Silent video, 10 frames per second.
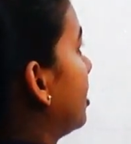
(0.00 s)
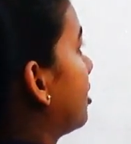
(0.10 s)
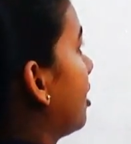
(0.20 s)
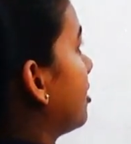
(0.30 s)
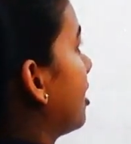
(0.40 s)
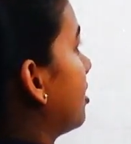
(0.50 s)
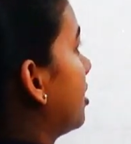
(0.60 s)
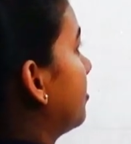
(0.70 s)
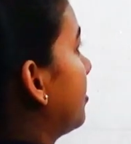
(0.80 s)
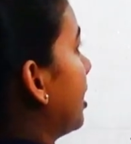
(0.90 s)
3 is a
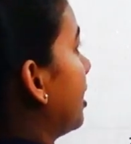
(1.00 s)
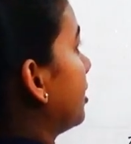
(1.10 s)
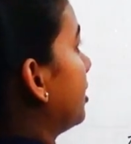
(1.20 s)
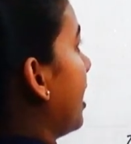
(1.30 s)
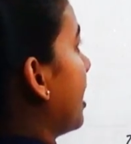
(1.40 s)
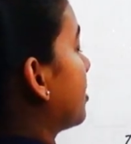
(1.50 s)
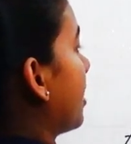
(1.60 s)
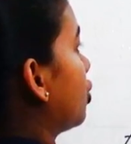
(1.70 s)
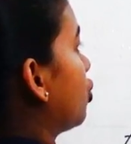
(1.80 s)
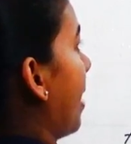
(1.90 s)
term, 3x
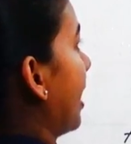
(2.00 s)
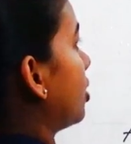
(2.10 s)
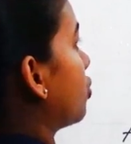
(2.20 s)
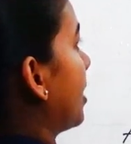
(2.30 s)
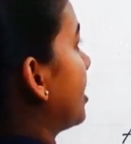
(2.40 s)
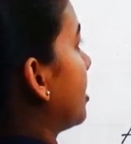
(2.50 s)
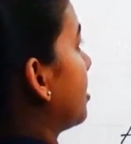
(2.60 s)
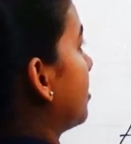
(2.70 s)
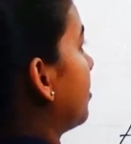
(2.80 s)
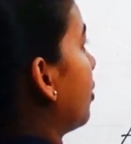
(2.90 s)
raised to minus 1 is a
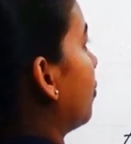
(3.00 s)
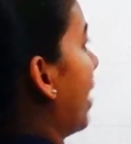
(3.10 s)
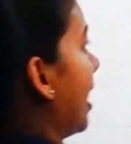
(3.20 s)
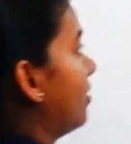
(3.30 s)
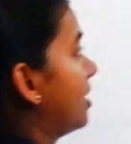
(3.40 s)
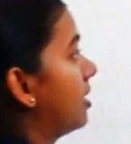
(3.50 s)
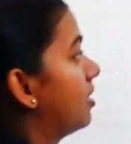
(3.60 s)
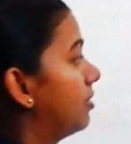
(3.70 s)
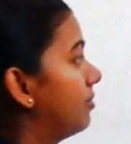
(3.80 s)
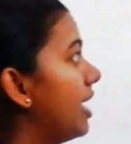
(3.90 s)
term, 5 is a term.